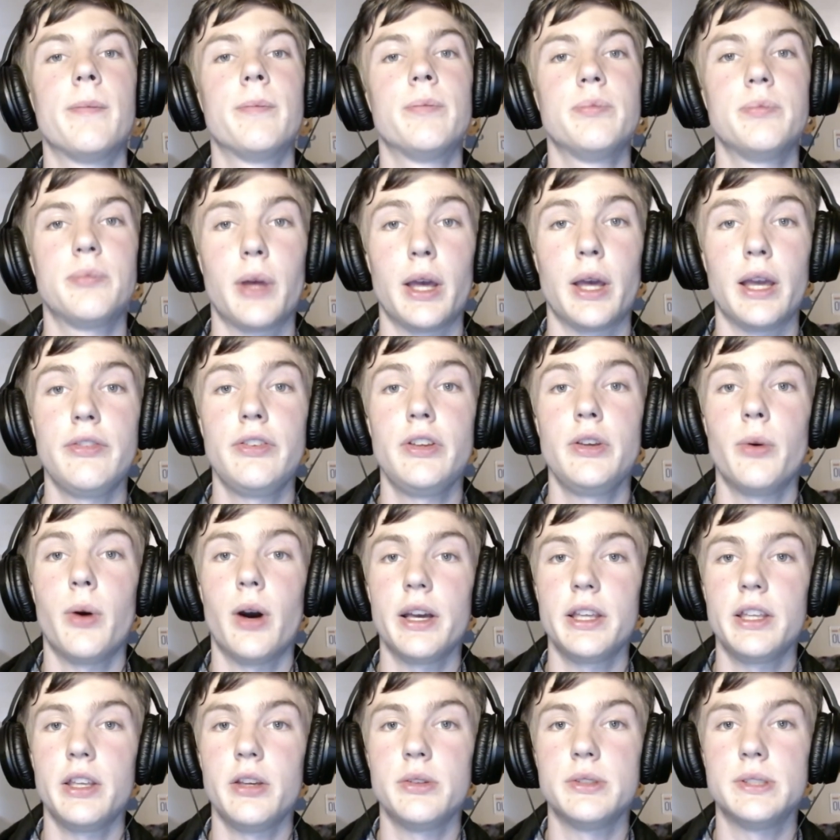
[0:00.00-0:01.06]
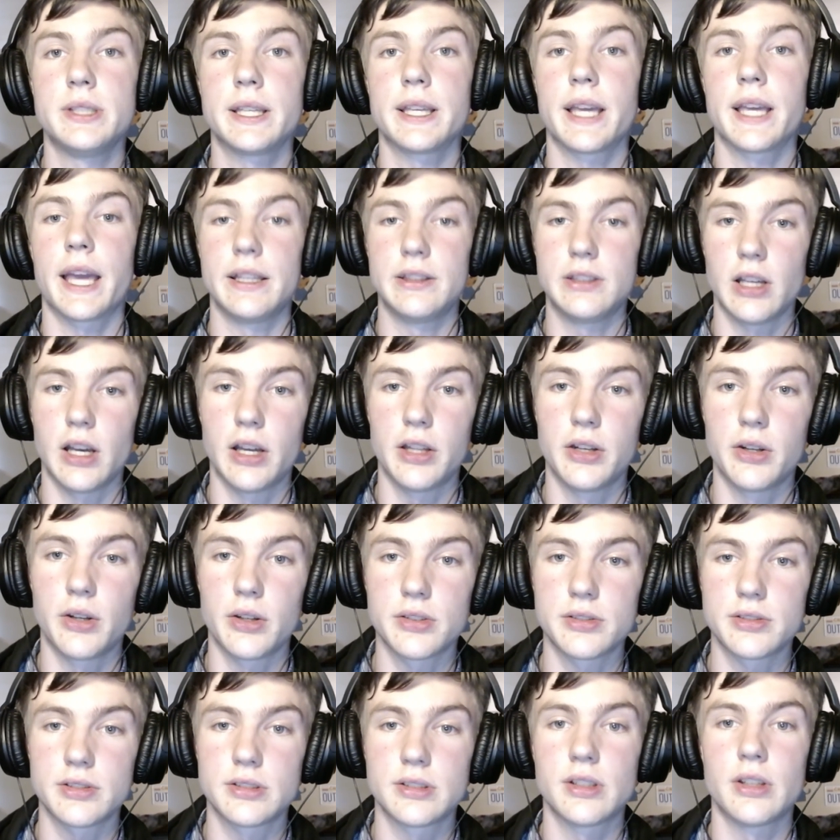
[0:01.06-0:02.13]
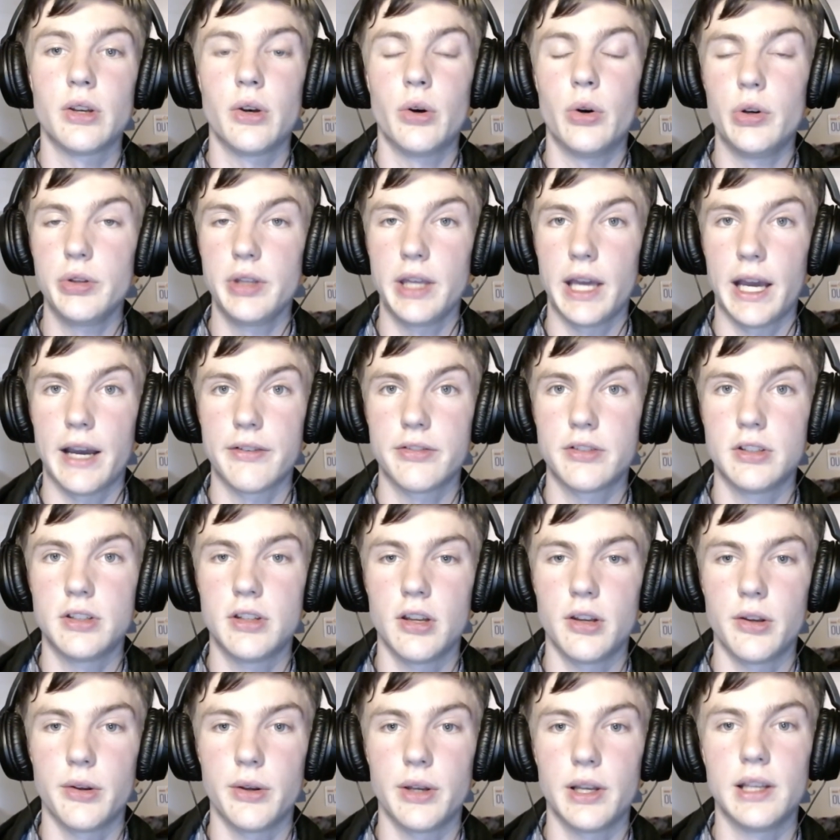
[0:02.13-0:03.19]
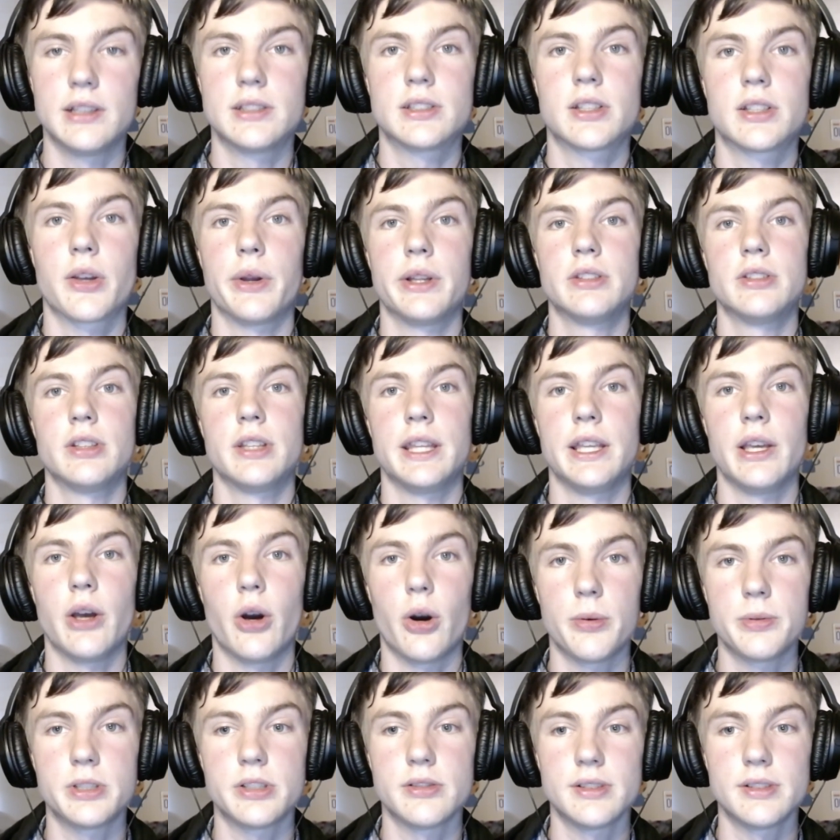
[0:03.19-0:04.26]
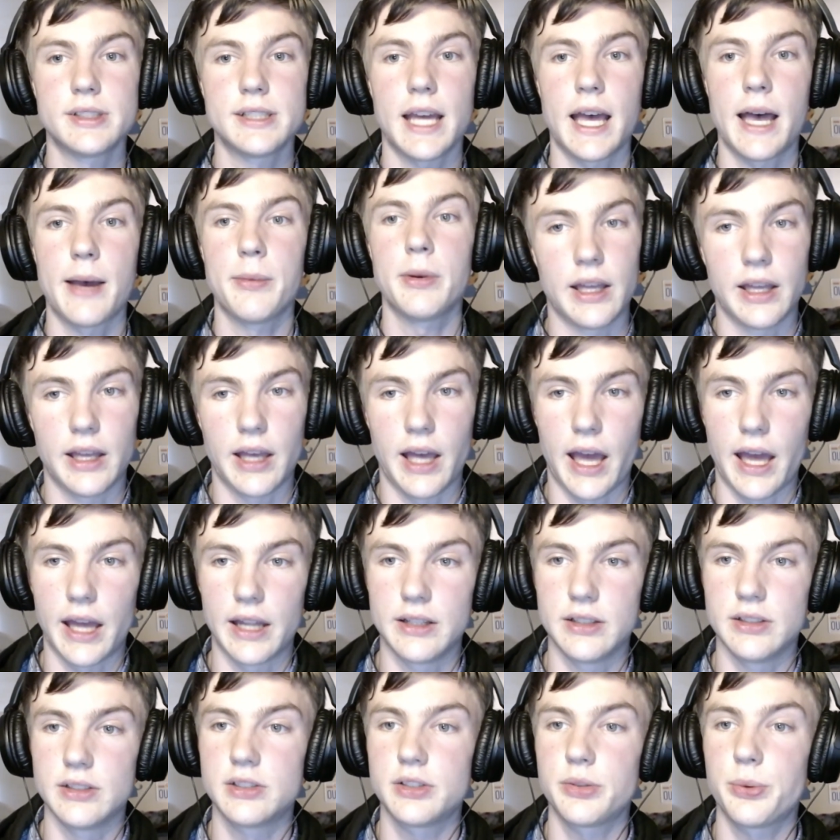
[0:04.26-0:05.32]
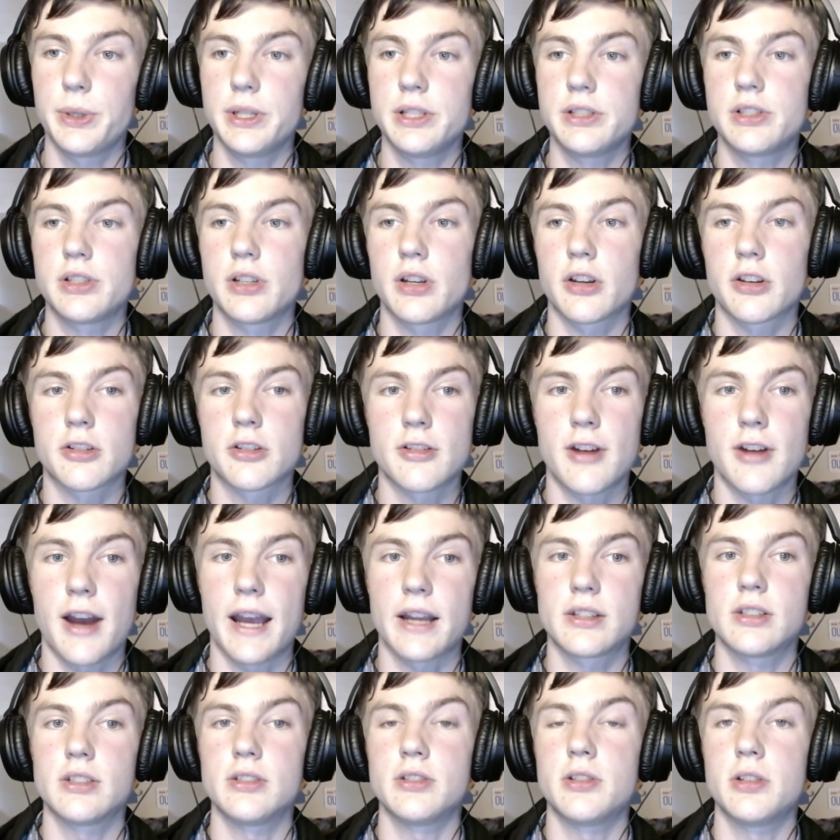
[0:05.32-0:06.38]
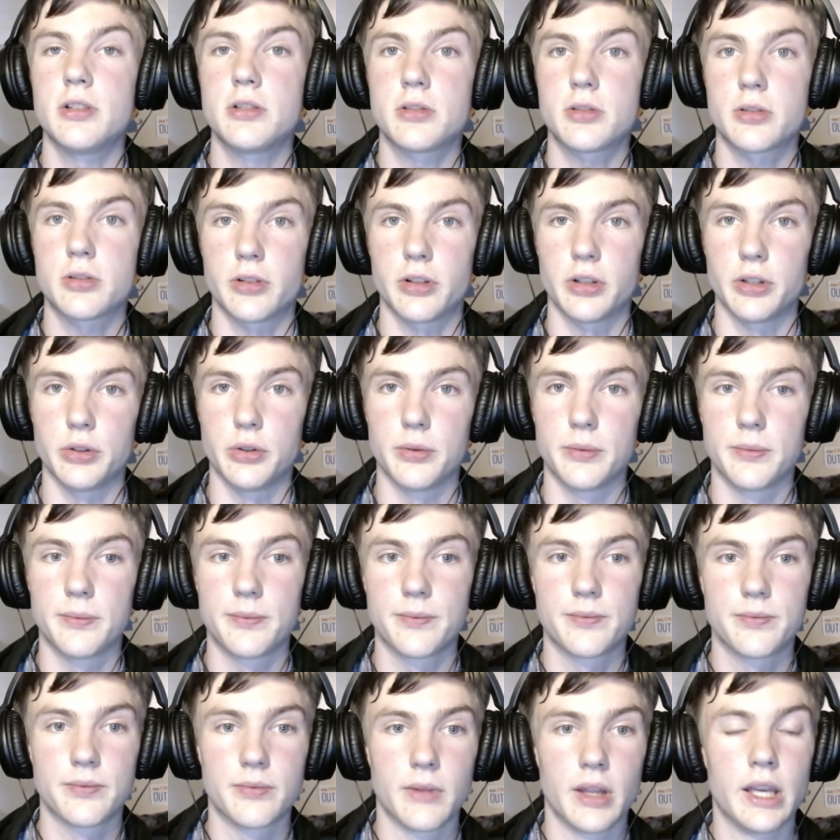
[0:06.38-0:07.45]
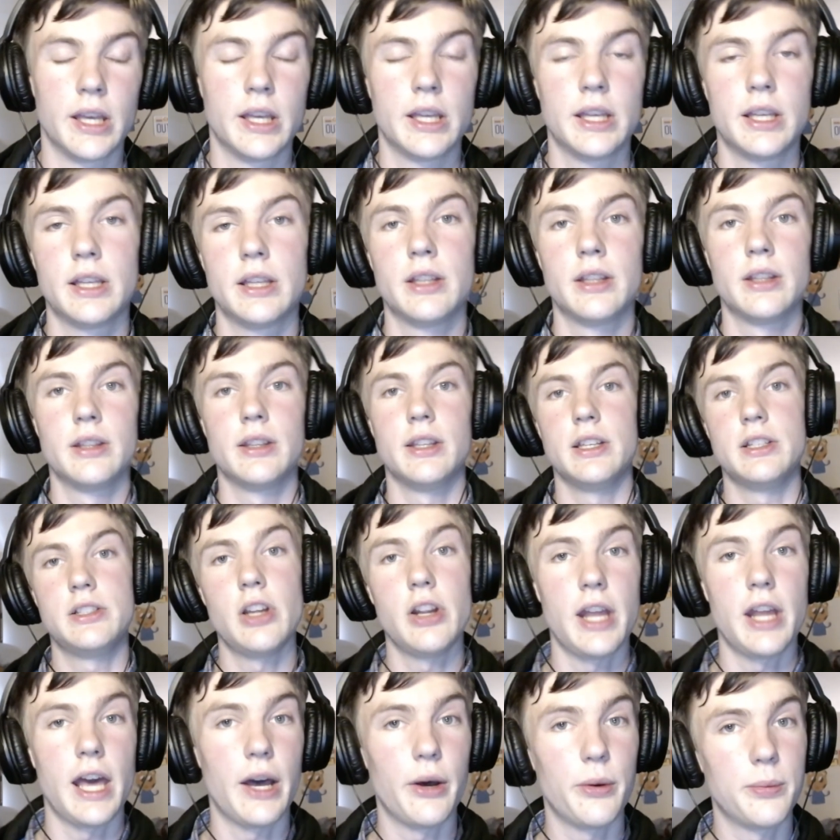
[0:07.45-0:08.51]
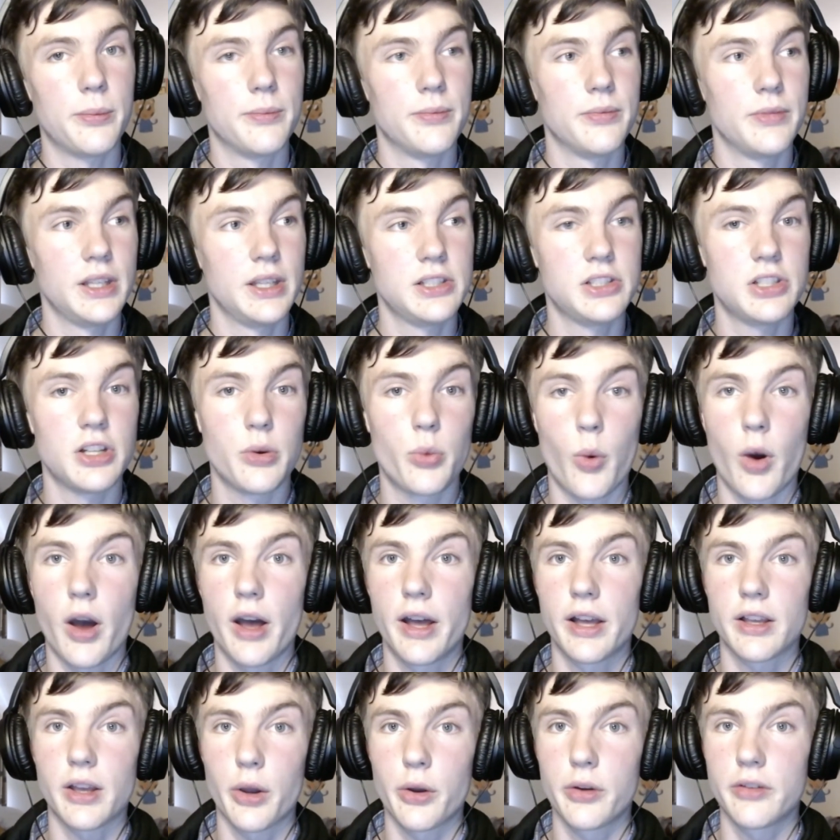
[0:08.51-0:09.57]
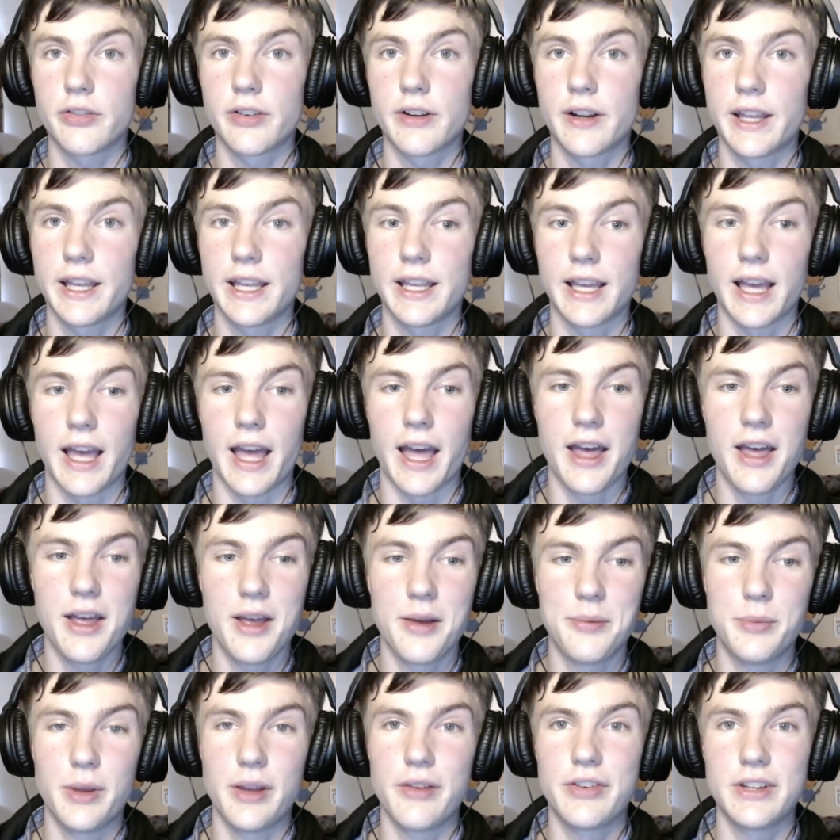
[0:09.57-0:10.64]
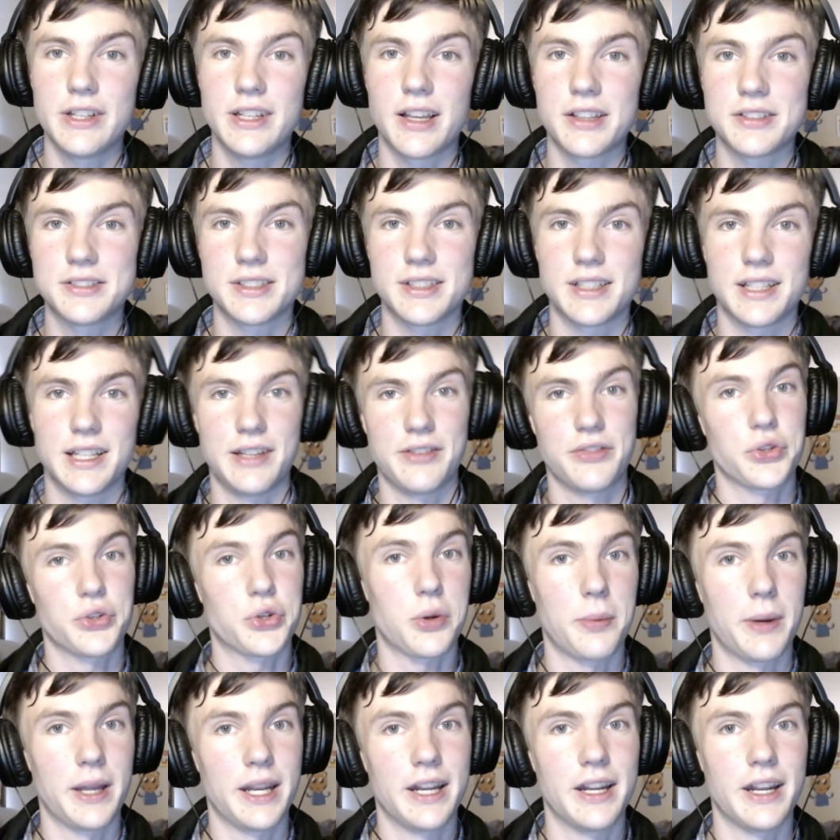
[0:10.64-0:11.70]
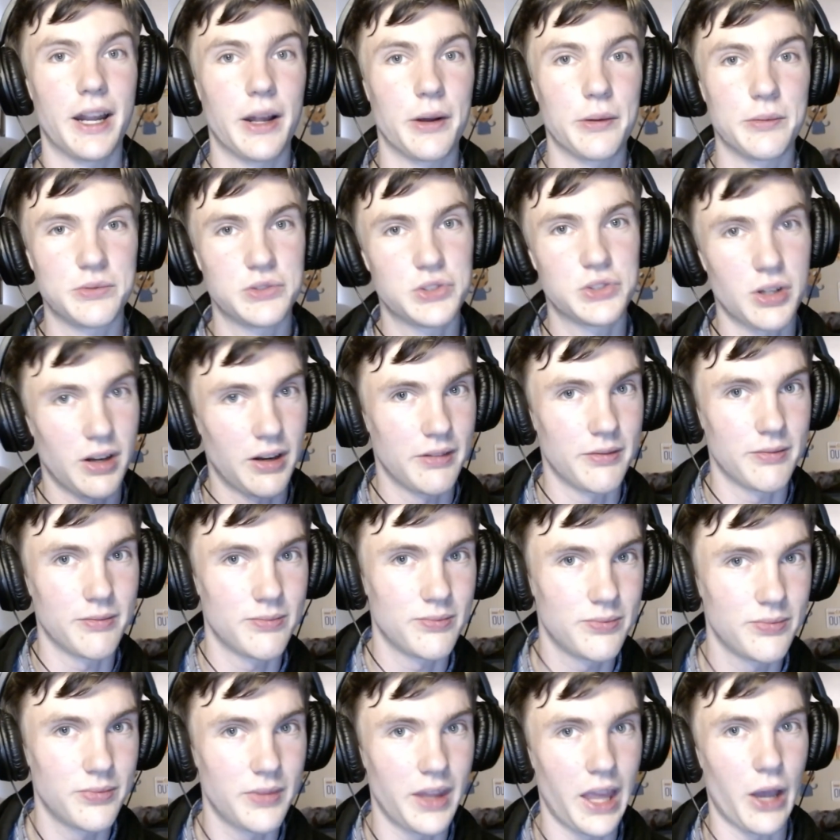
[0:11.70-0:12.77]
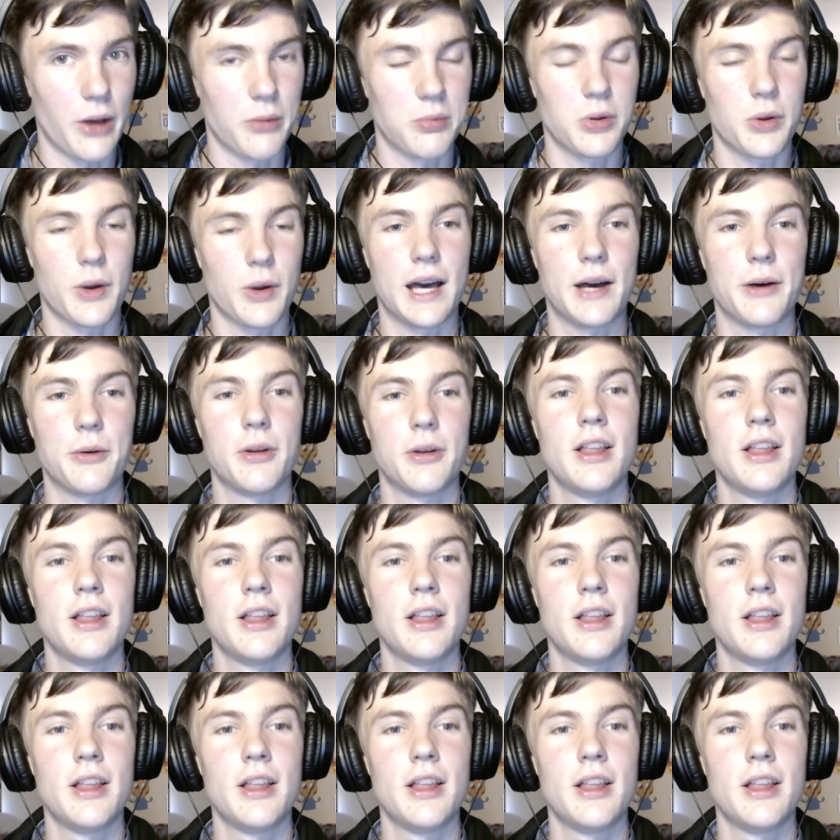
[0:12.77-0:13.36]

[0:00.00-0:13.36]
But if you are using Aternos, all you have to do is go into the options tab and switch cracked to true. This should help, this should work hopefully. If it doesn't, leave a comment and I'll try and help you out.